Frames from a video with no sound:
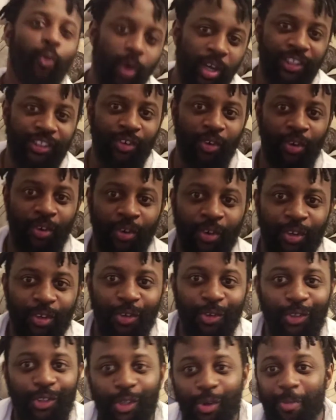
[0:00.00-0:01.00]
What's going on
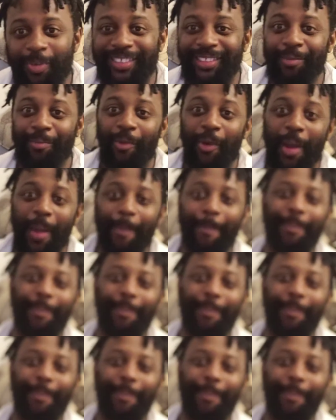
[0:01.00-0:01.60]
YouTube? It's your boy